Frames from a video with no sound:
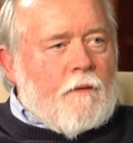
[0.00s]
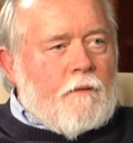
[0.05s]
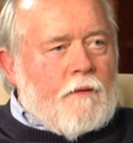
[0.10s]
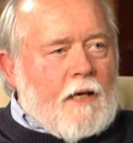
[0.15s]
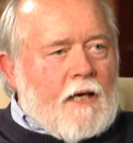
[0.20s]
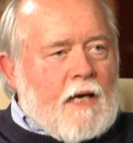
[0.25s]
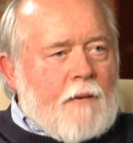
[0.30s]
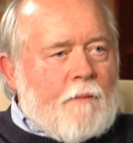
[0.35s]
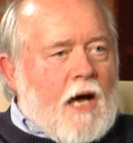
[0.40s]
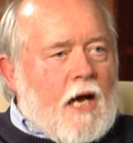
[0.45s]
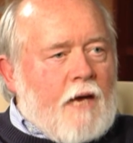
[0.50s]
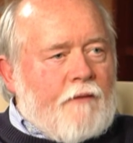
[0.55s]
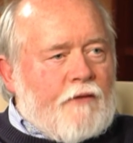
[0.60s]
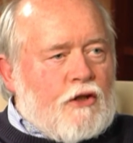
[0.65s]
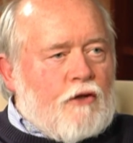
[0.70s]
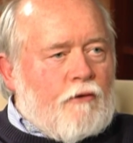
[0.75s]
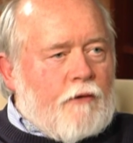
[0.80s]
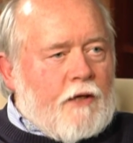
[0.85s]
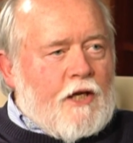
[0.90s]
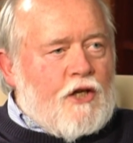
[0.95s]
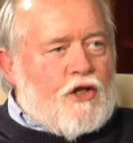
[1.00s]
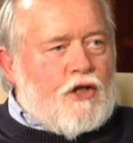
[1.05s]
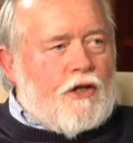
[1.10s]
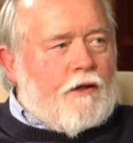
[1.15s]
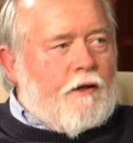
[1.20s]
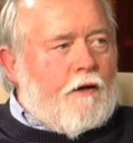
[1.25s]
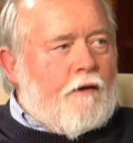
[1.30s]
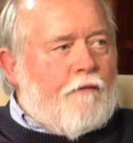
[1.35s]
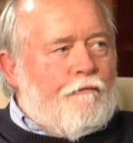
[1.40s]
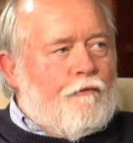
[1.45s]
they come out of a
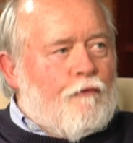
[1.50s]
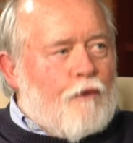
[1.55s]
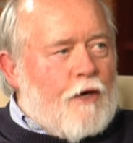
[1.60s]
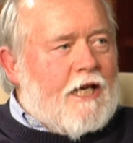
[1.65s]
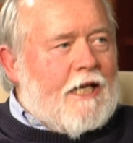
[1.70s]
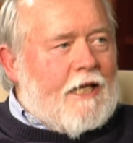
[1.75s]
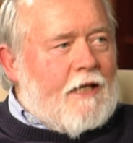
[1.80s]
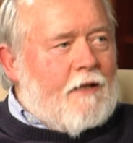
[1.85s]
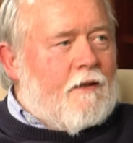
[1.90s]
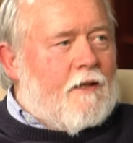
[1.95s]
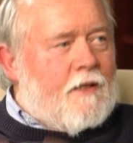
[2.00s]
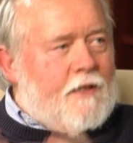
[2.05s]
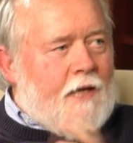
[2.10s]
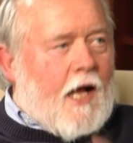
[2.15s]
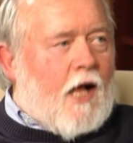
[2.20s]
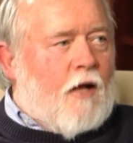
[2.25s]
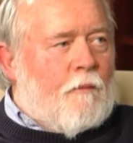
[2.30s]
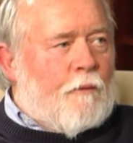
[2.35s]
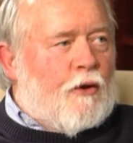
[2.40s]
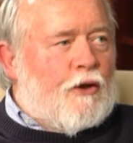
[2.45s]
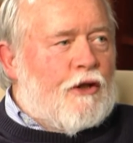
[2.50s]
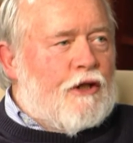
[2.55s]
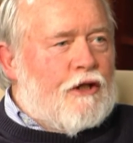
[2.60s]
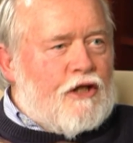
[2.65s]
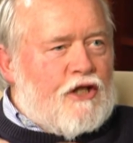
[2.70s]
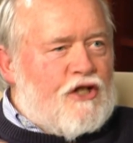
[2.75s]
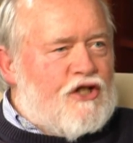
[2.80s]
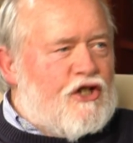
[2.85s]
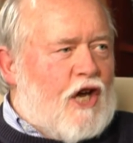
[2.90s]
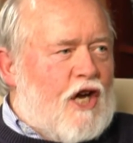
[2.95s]
tradition of reading the Talmud
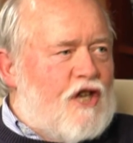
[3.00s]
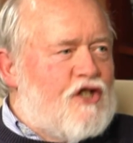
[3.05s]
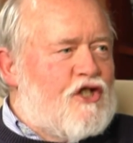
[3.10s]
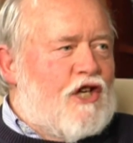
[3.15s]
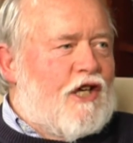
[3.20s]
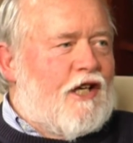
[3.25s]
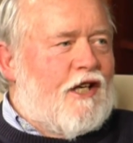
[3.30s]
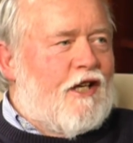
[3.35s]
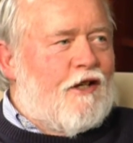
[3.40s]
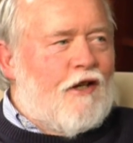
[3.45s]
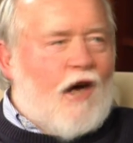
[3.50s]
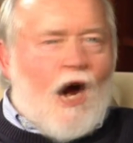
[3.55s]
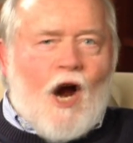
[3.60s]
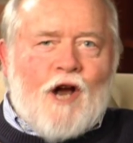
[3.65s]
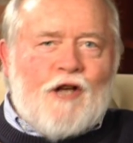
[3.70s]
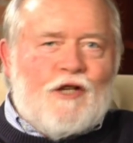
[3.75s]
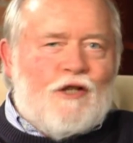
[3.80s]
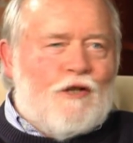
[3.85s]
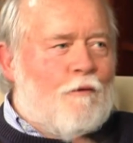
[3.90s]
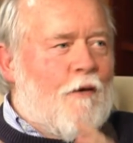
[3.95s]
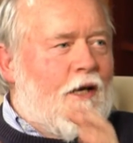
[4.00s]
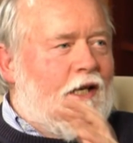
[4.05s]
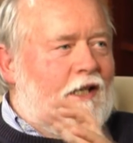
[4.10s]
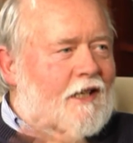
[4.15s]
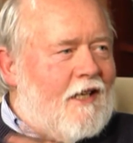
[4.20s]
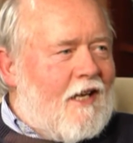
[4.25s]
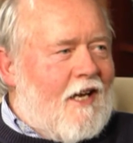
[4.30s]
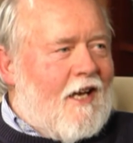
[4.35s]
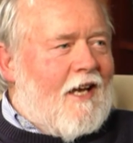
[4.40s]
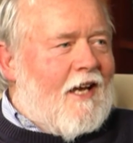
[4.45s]
and discussing and
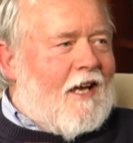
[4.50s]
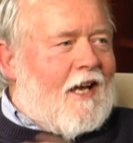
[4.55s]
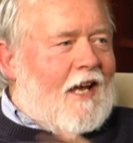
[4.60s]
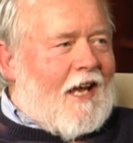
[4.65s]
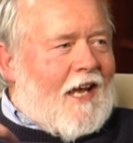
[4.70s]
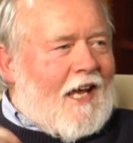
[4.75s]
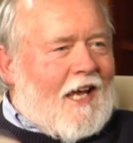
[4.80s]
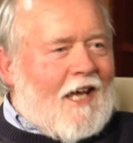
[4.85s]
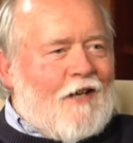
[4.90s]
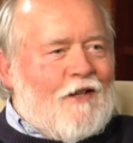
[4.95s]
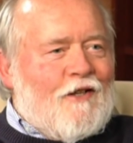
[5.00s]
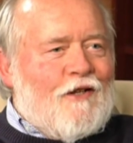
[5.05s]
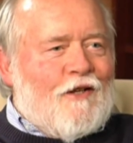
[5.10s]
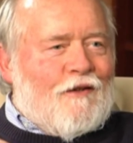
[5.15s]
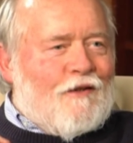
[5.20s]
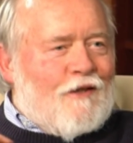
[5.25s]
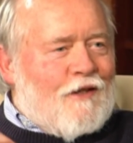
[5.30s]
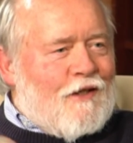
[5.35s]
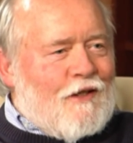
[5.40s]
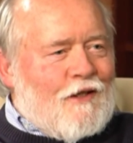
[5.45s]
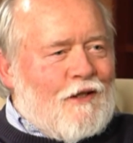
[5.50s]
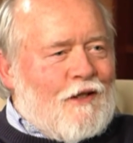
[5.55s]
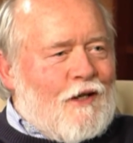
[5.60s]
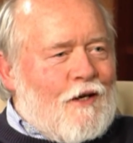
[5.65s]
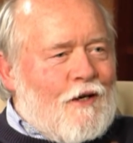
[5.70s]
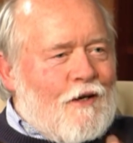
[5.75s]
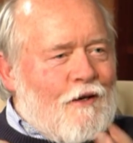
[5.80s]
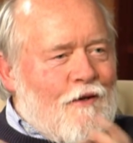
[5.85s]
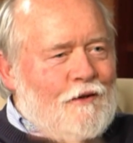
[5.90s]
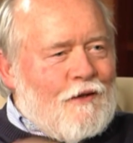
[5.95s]
arguing, and uh,
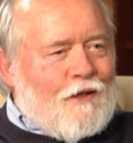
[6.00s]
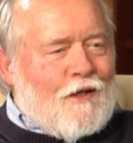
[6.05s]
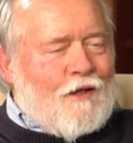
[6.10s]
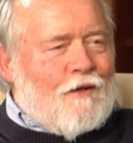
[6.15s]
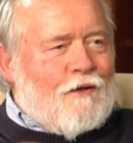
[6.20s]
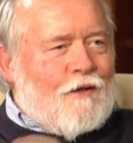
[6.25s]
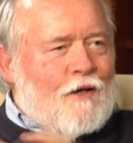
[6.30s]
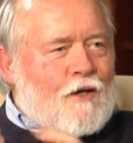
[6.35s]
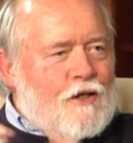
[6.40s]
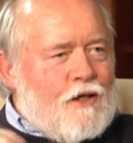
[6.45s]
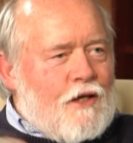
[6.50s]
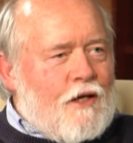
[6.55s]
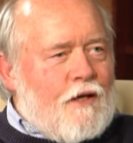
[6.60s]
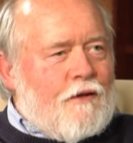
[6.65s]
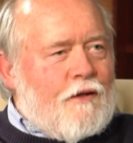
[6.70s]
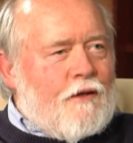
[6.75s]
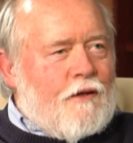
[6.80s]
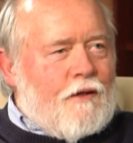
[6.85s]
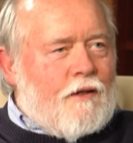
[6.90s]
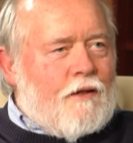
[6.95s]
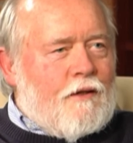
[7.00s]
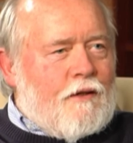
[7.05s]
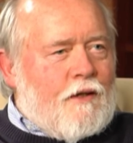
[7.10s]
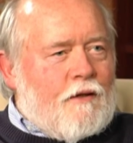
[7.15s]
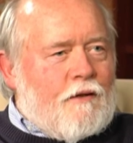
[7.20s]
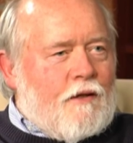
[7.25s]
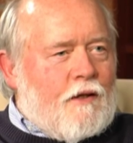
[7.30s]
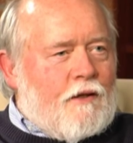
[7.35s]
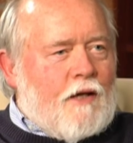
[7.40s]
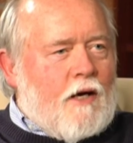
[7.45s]
they're, they're, there's,
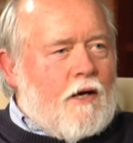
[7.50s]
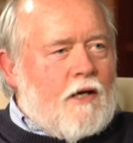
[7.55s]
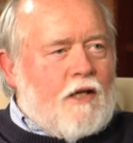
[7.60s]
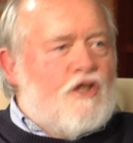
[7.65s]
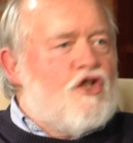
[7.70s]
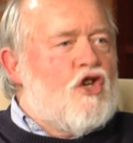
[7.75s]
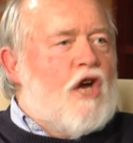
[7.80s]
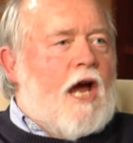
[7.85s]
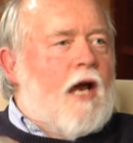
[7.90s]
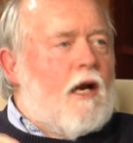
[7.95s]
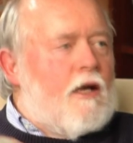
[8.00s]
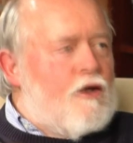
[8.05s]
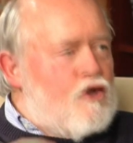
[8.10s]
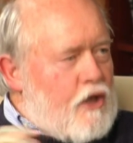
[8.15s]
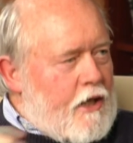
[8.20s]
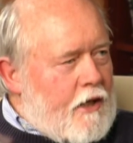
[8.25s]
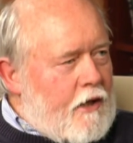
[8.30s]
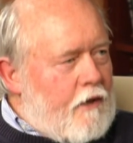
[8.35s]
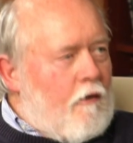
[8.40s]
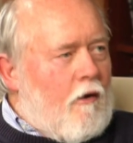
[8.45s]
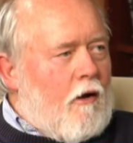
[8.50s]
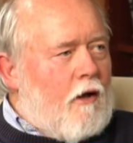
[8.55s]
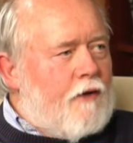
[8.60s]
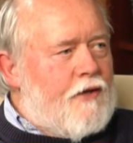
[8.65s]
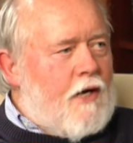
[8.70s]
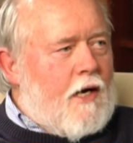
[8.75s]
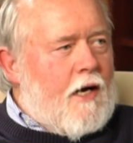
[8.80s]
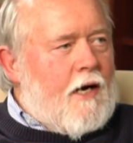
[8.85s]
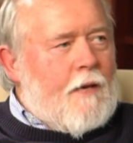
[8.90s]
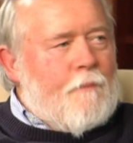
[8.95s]
they're challenging at all
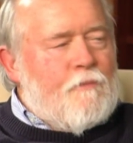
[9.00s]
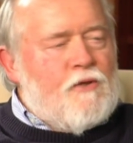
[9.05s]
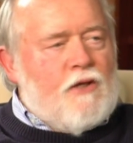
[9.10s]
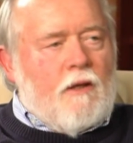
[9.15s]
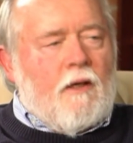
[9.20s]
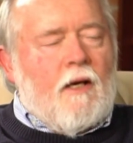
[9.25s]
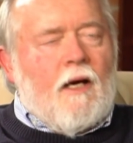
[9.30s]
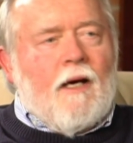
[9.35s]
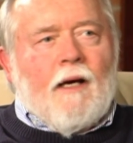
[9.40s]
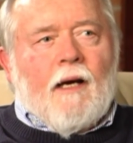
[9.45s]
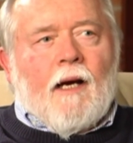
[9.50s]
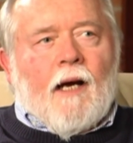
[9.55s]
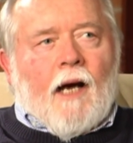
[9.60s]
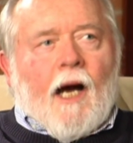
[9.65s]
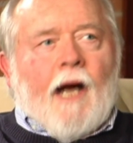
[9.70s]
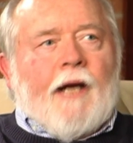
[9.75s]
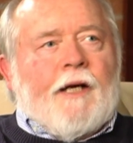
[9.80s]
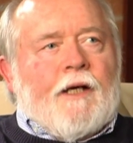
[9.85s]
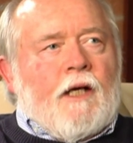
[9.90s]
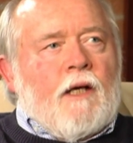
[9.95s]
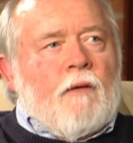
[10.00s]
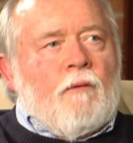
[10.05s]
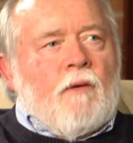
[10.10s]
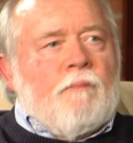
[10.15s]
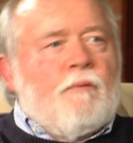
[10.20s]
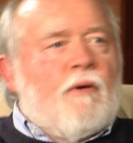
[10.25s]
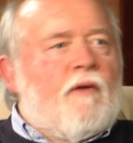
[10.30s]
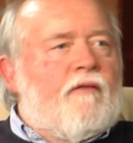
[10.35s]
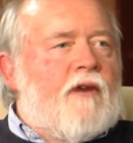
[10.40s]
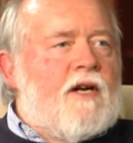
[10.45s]
times. Sure. Heidegger
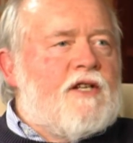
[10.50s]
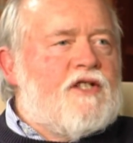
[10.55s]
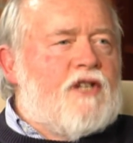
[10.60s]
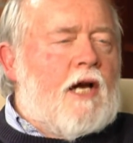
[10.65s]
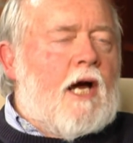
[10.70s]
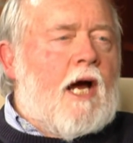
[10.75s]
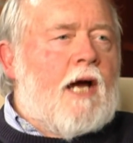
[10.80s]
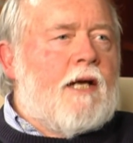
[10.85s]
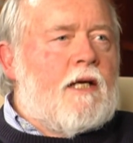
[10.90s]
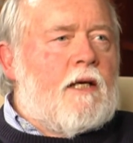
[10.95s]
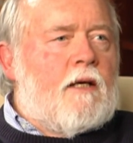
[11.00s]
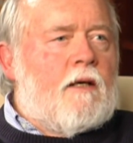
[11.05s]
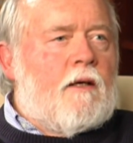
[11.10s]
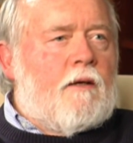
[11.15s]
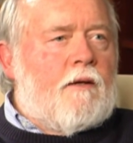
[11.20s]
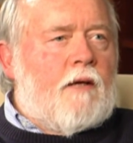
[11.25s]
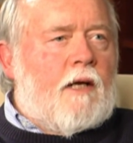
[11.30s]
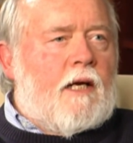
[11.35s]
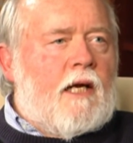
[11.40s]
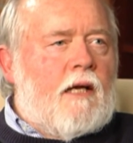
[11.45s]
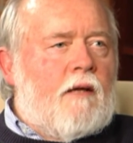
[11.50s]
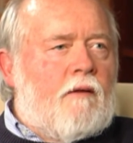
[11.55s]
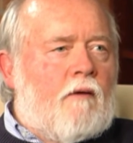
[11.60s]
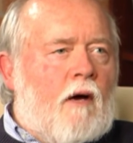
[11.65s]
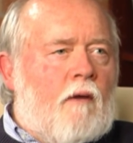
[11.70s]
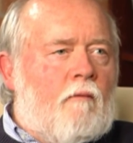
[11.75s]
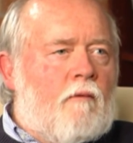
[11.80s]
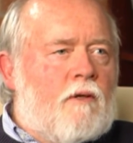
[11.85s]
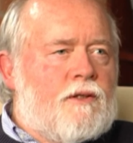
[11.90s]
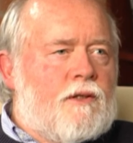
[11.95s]
would profess an idea that he
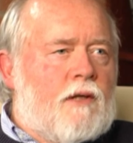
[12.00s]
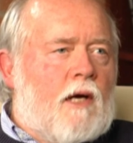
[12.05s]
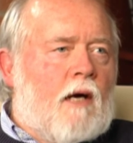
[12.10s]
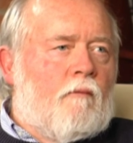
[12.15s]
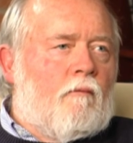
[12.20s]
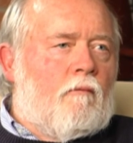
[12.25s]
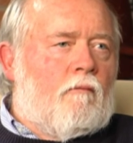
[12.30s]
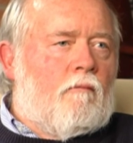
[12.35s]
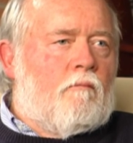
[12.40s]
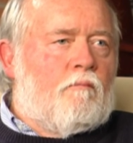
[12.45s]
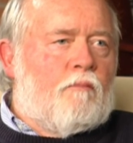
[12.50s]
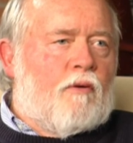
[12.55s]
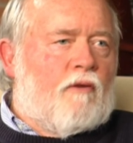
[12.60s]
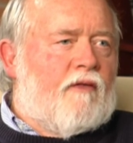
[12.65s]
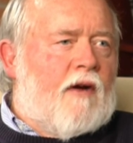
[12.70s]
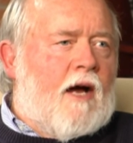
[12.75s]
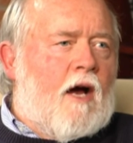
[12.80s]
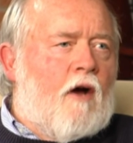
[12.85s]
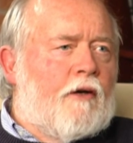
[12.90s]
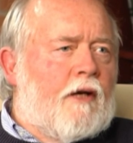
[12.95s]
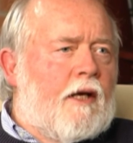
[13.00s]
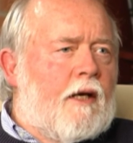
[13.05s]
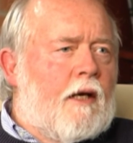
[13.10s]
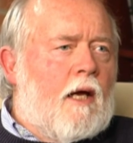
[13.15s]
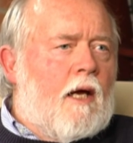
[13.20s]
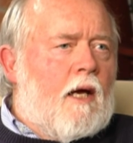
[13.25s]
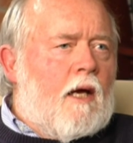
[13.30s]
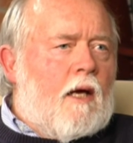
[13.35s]
thought was uh, profound, and